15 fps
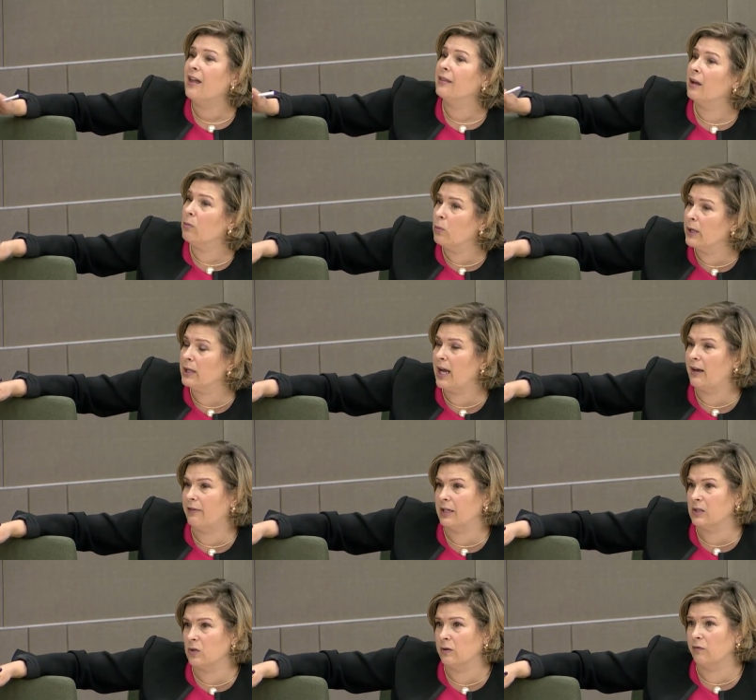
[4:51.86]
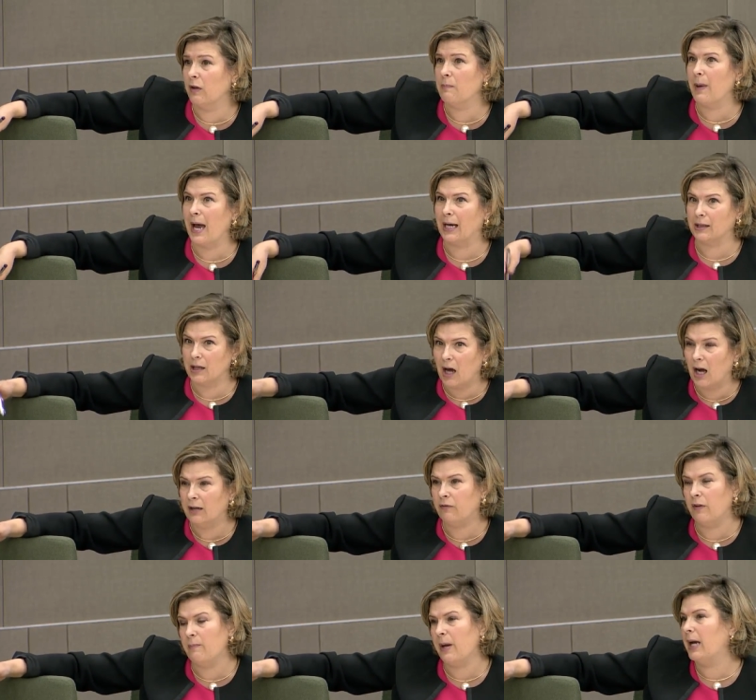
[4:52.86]
that will have that sort of impact, the kind
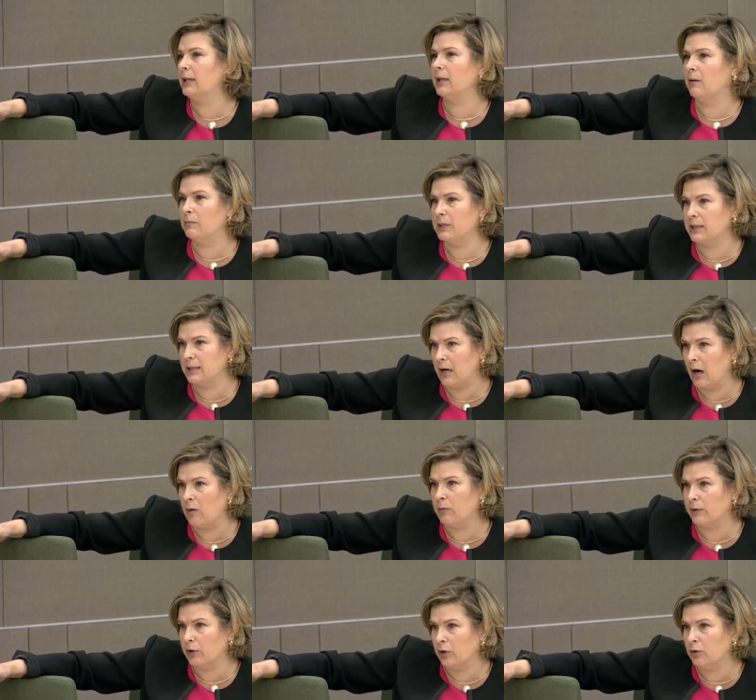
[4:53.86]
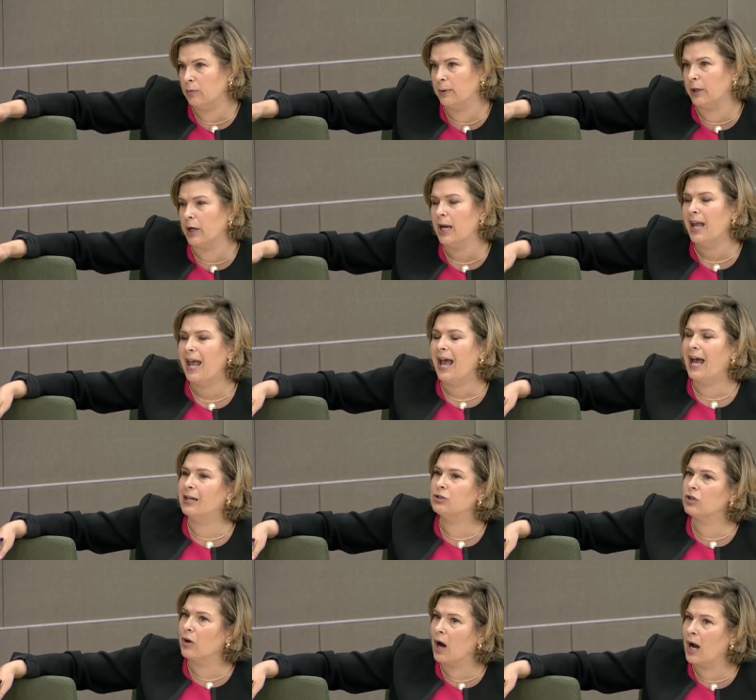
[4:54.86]
of impact that we saw with Uber,
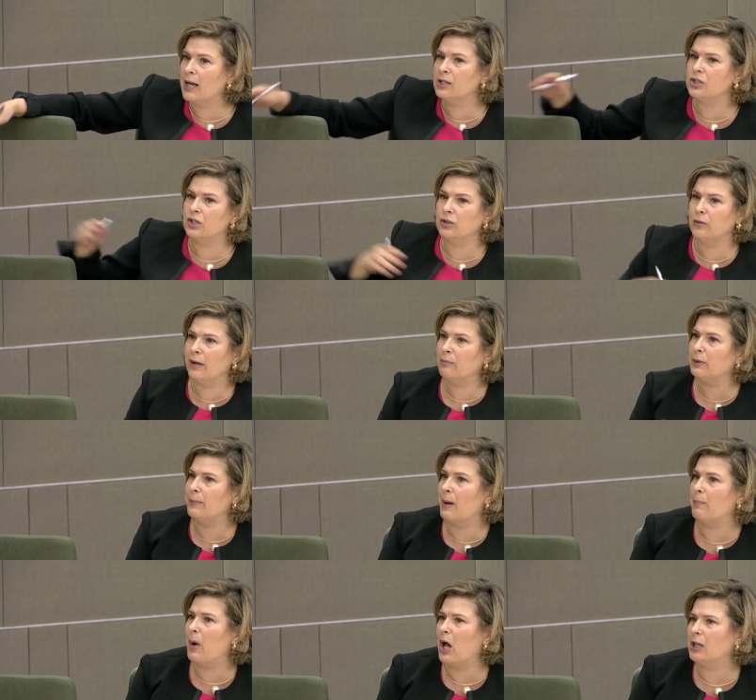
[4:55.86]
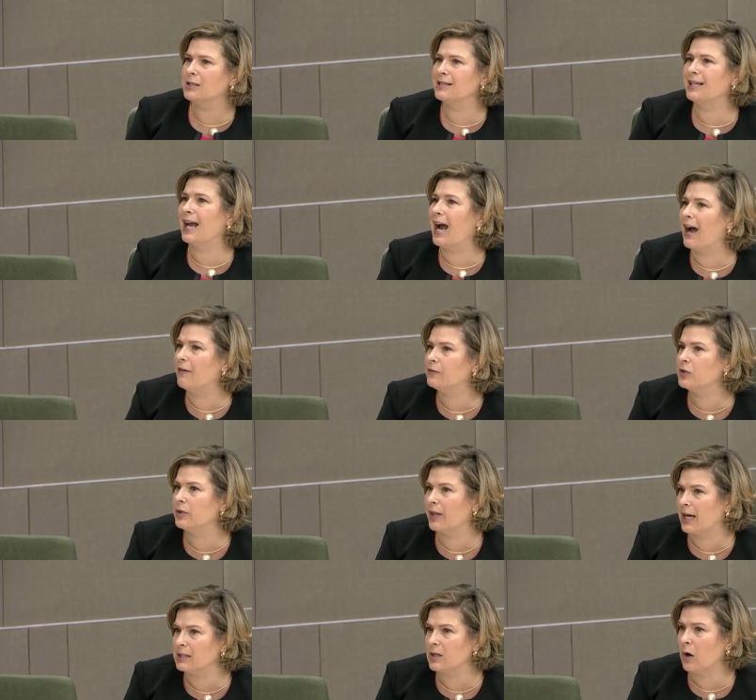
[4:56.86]
and trying to implement policy after
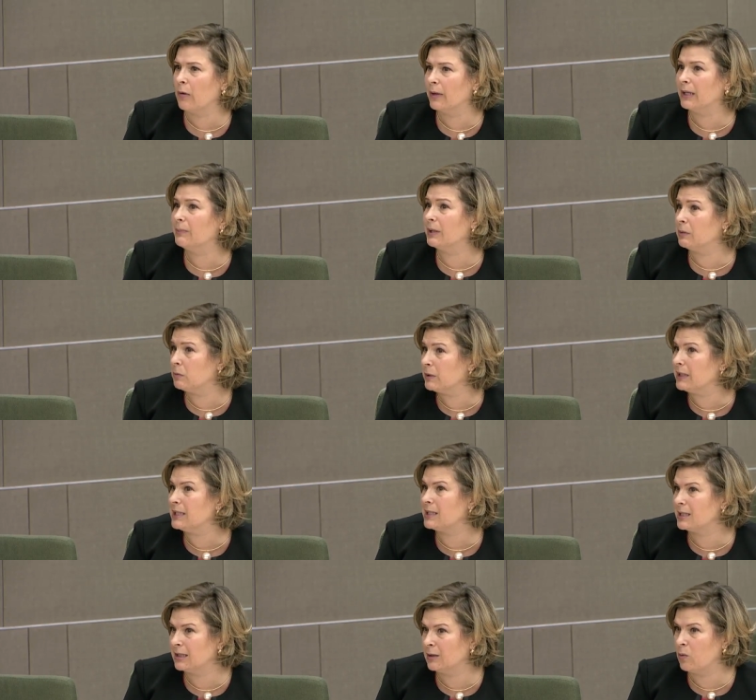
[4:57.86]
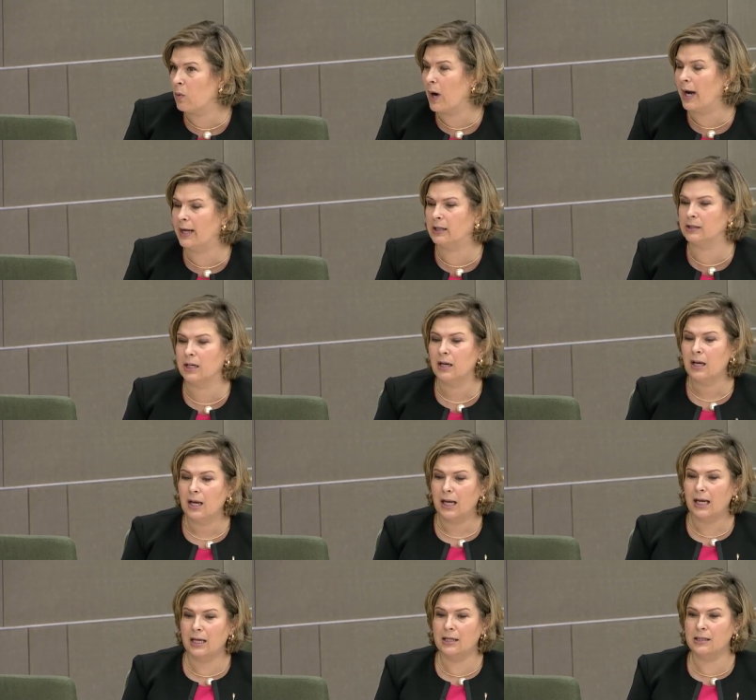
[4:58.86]
that's already been released in the wild
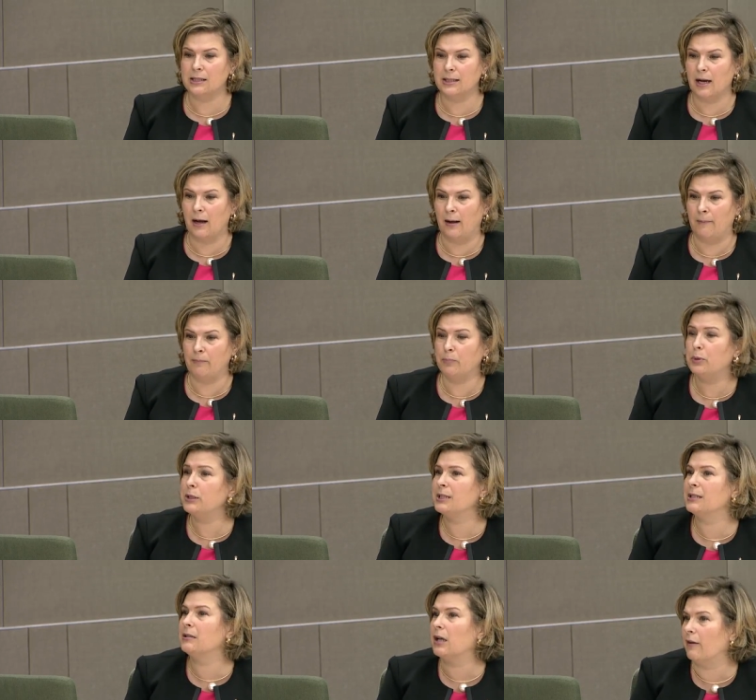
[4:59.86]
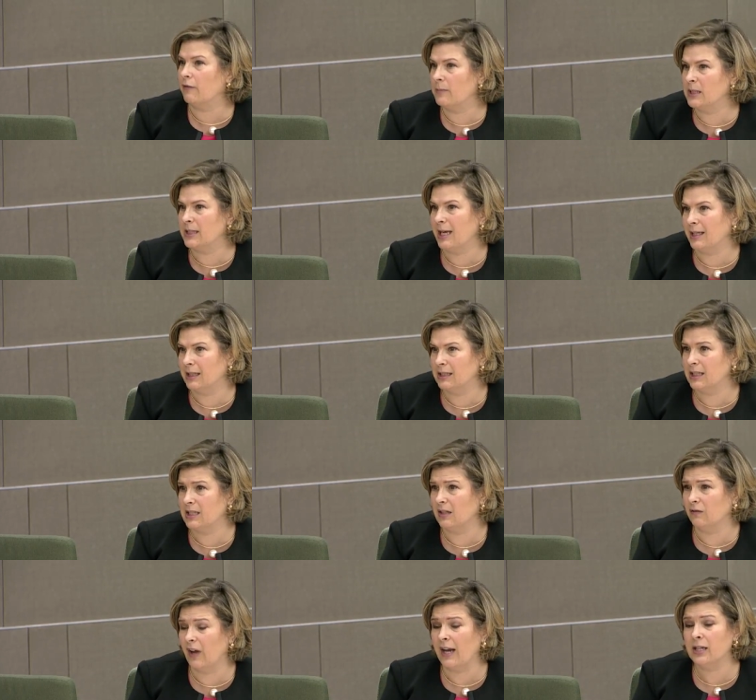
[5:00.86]
is um, puts governments at a
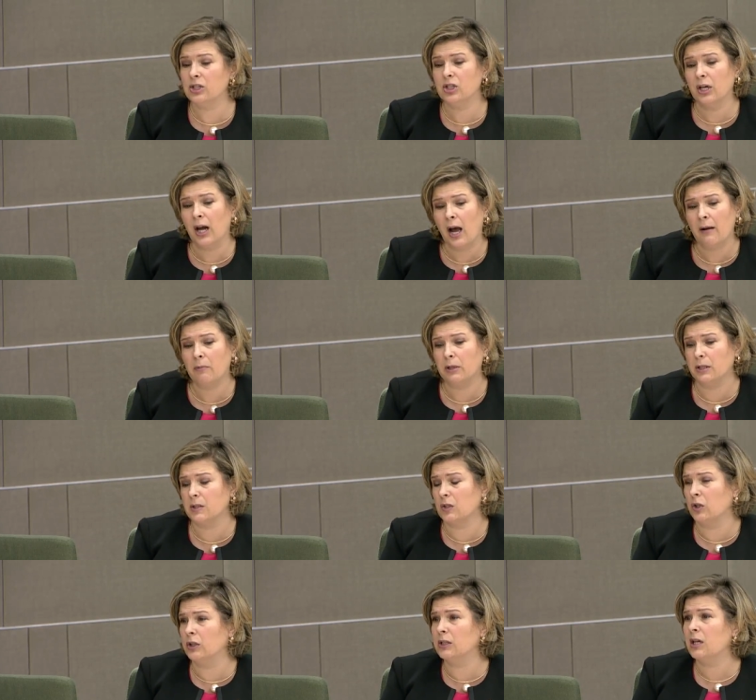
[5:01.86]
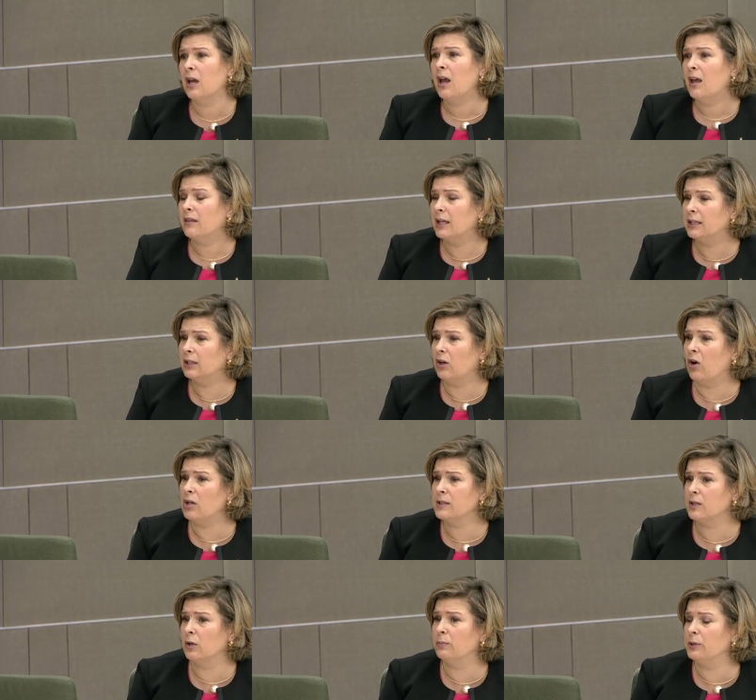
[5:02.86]
disadvantage. And I would assert that it
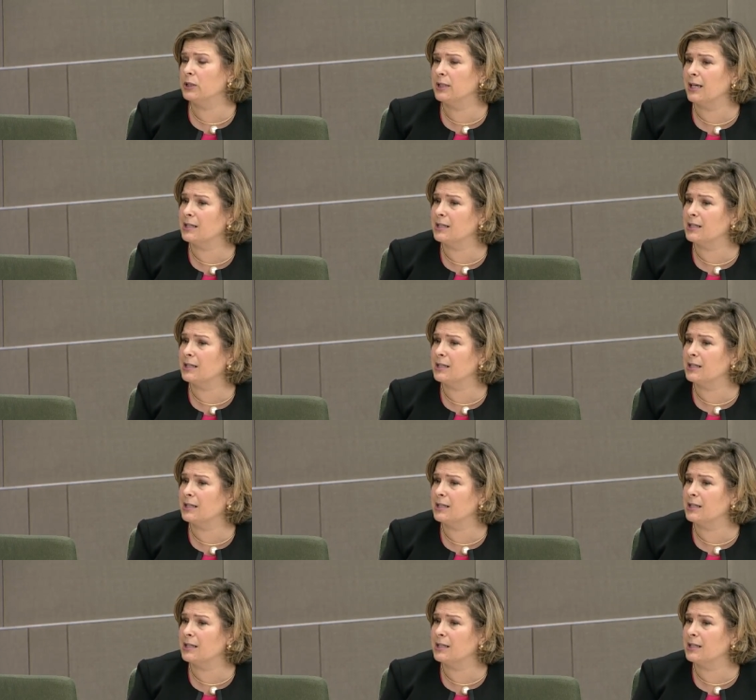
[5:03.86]
also puts